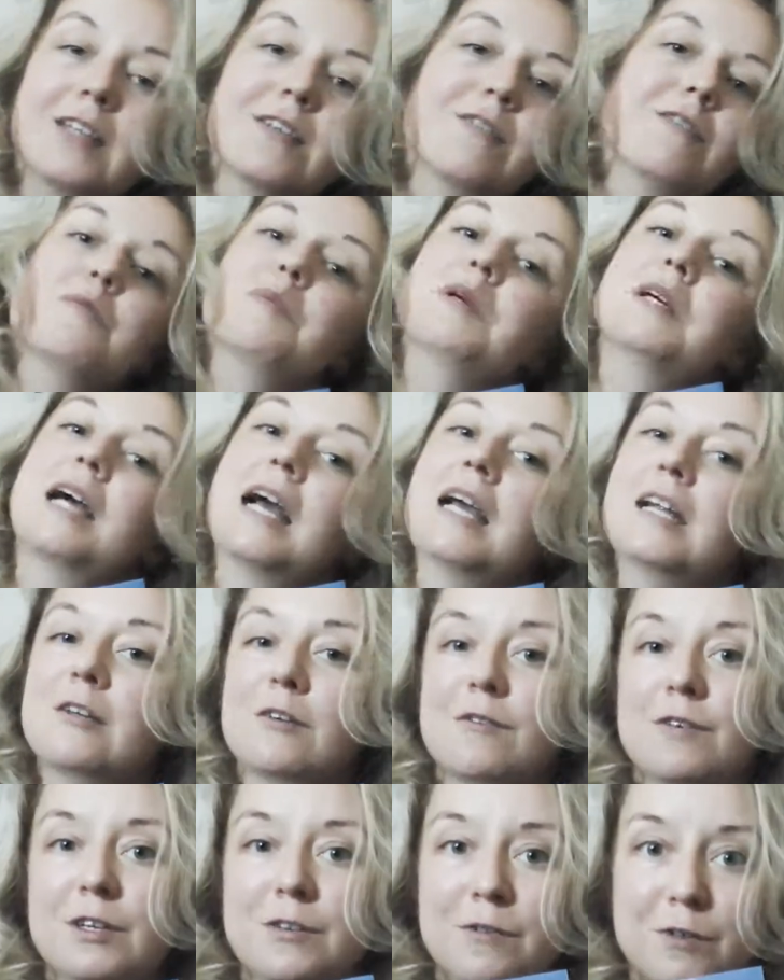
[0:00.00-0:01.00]
This will be kind
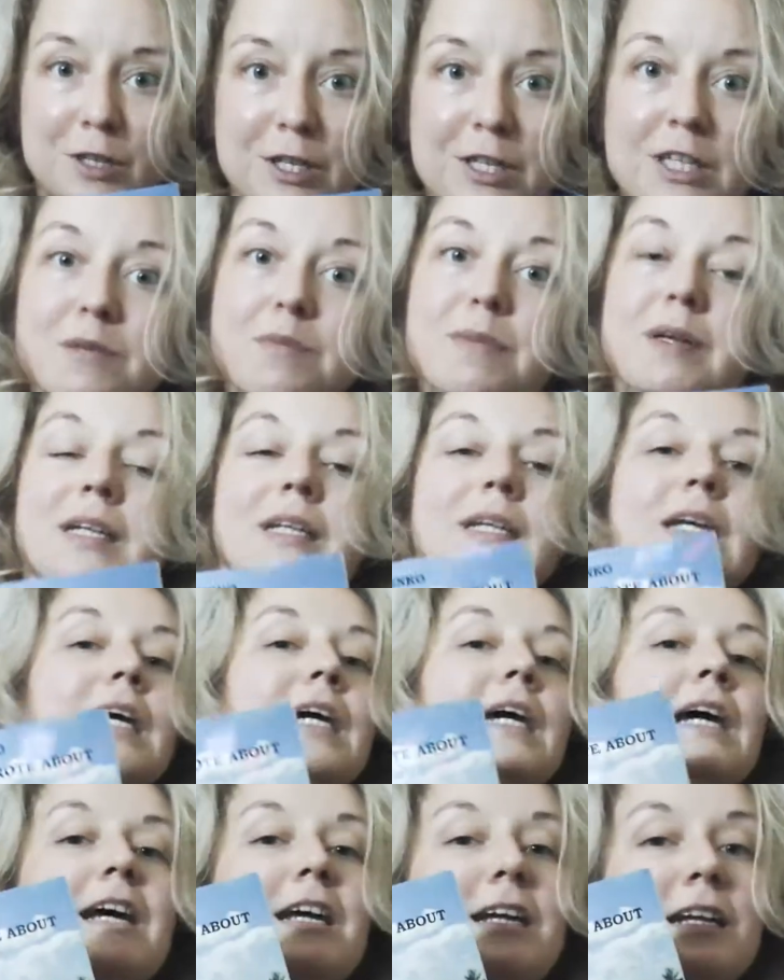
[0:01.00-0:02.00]
of advertisement
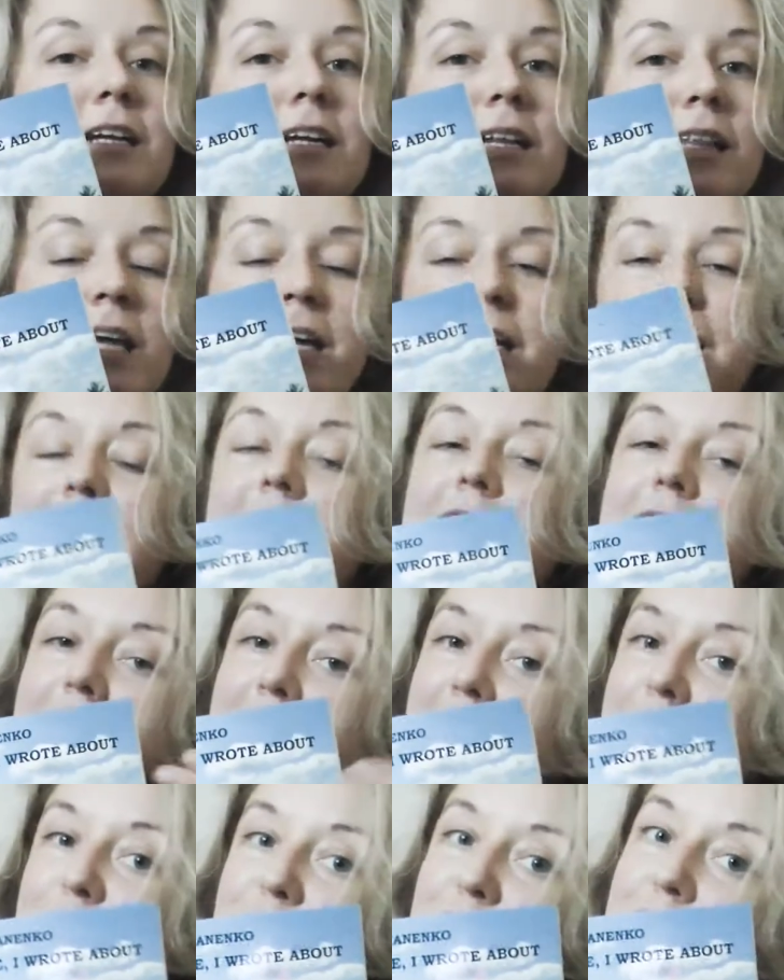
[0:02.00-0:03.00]
and like
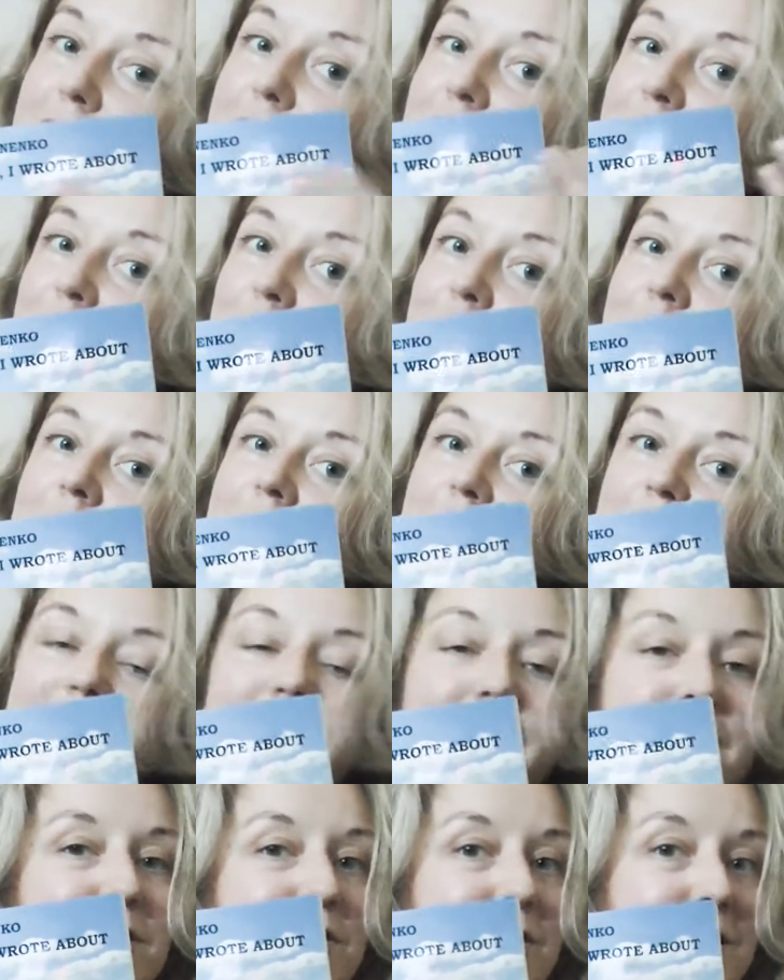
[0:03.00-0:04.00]
attachment to
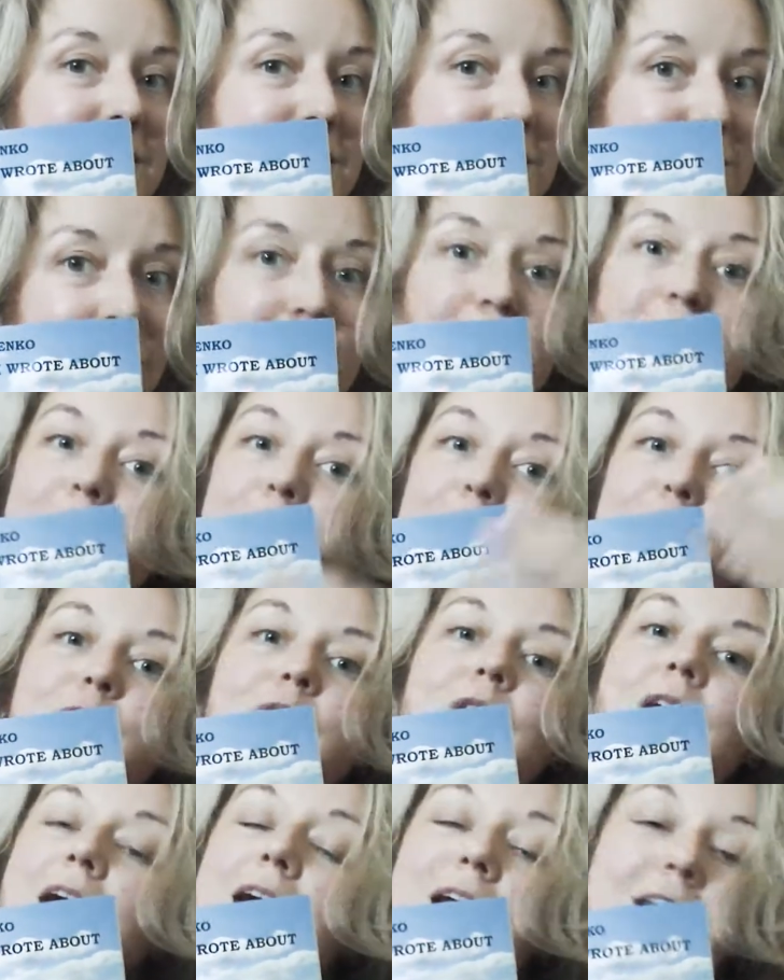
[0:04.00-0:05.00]
advertise this first
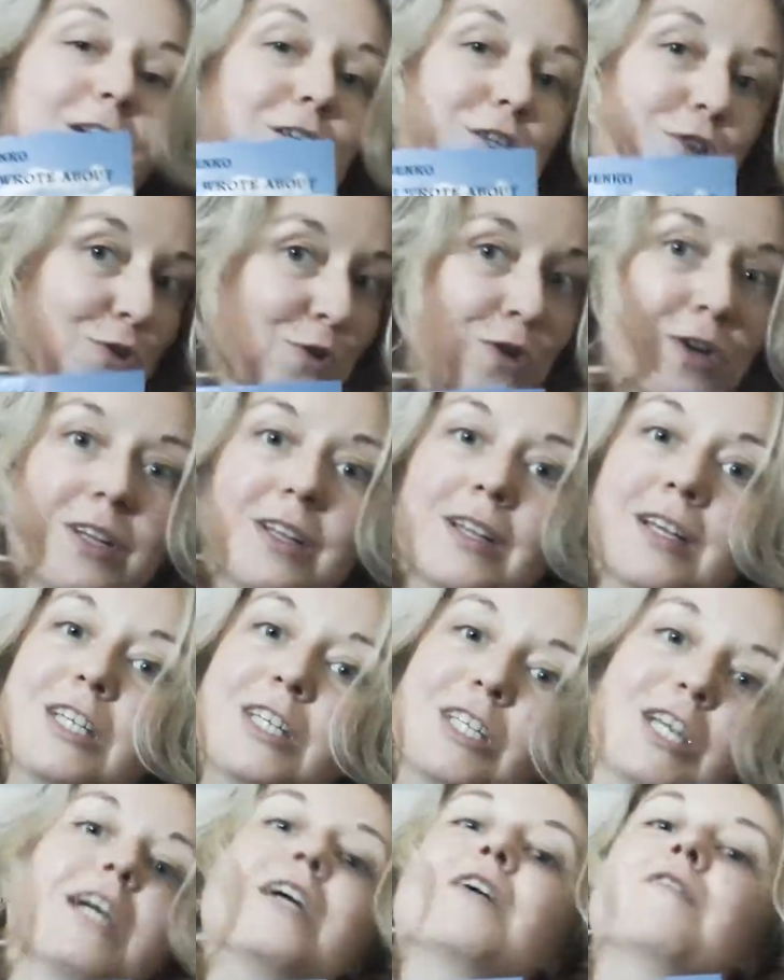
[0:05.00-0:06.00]
book and surely
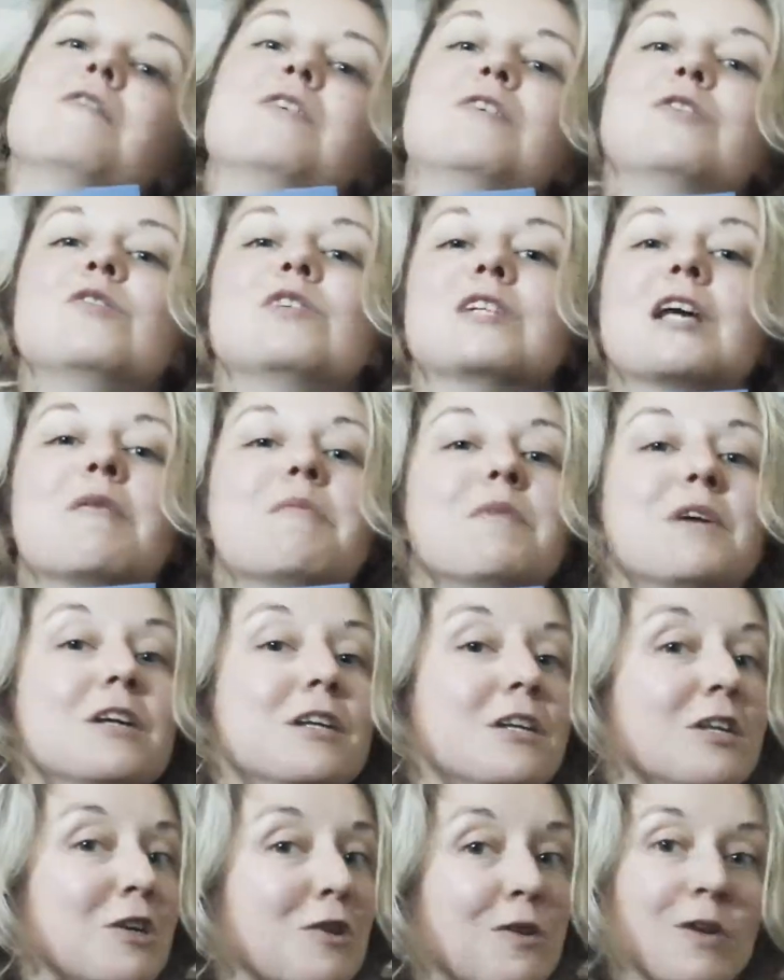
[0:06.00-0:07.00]
share with you some
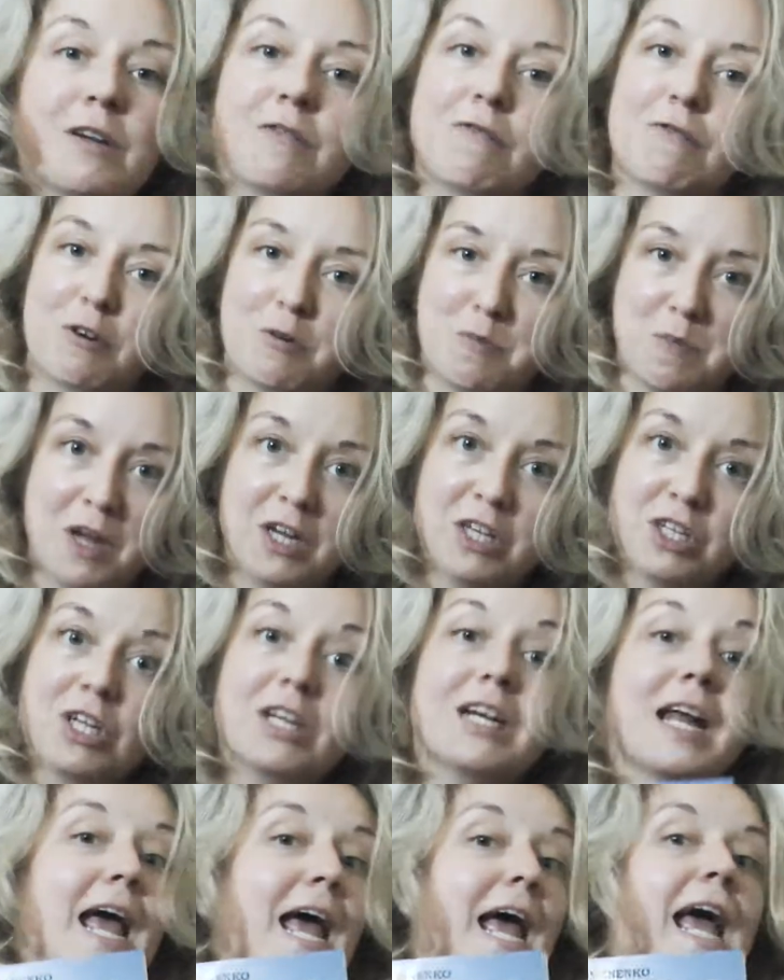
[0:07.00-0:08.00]
new
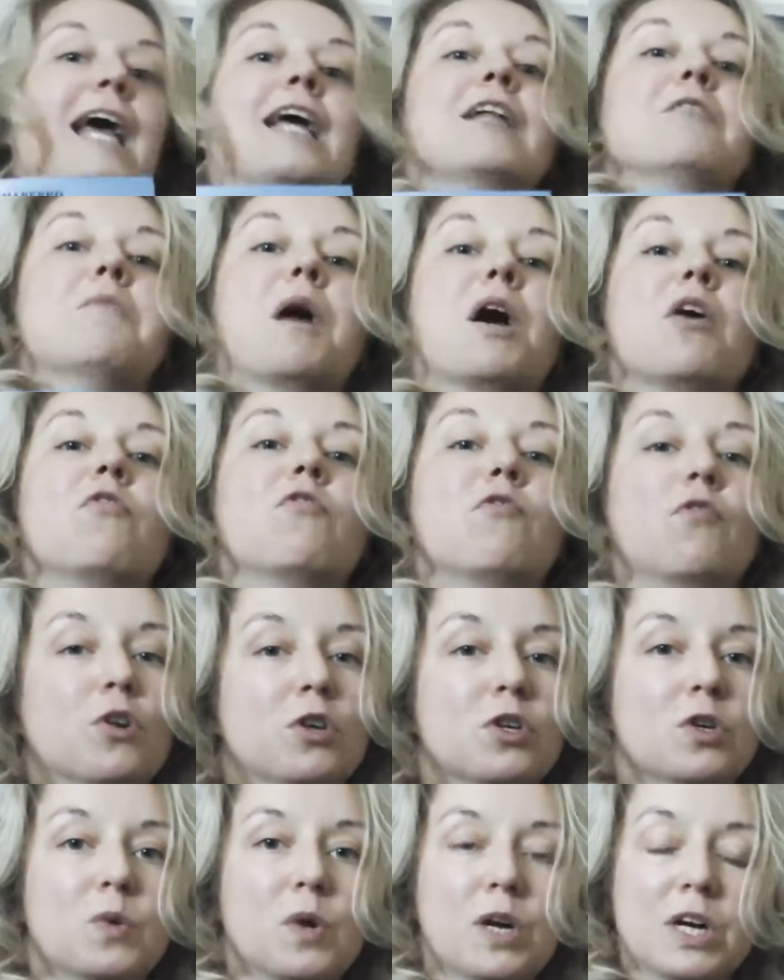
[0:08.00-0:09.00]
information and my
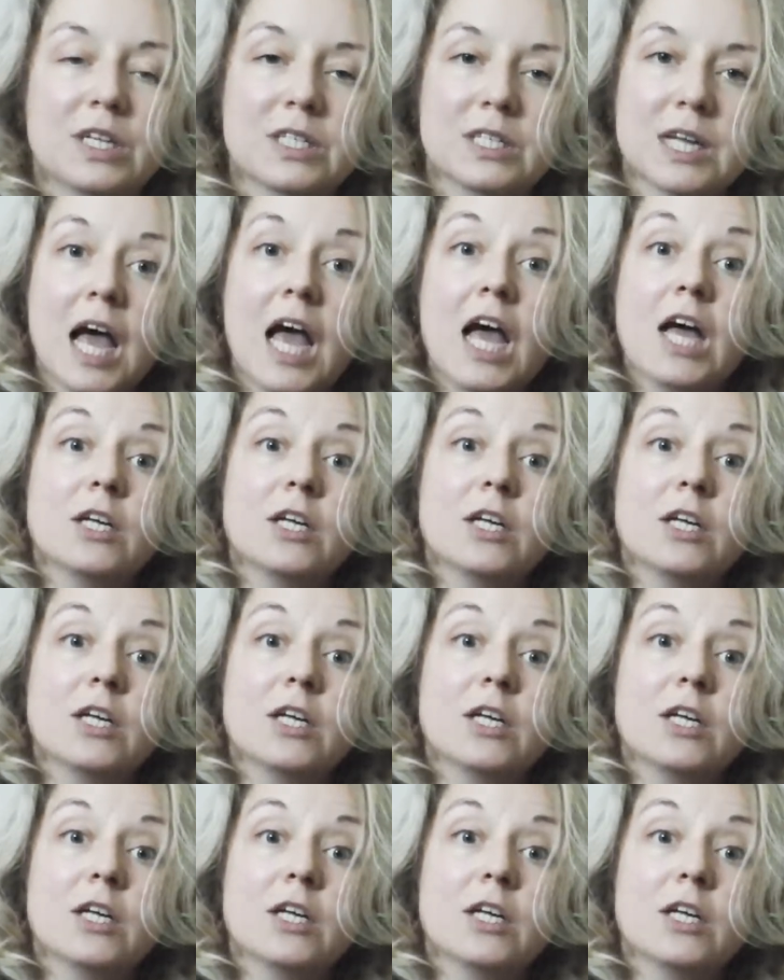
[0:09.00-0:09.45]
photo works.